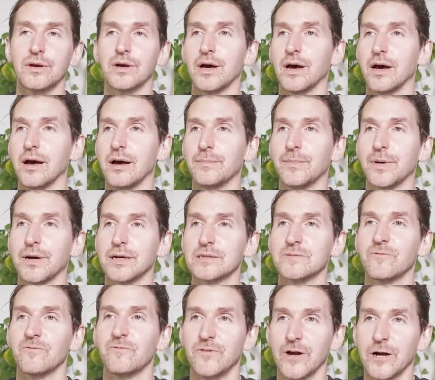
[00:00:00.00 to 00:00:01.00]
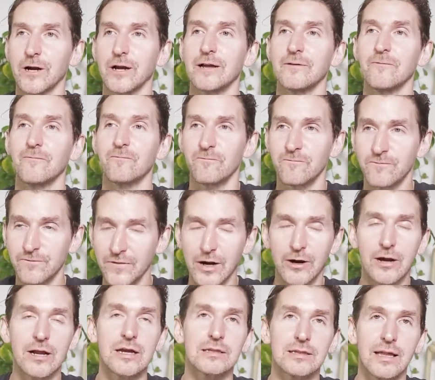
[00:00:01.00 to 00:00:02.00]
but it's very,
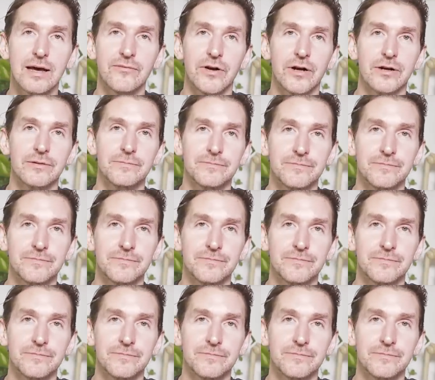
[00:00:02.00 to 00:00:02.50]
very clever.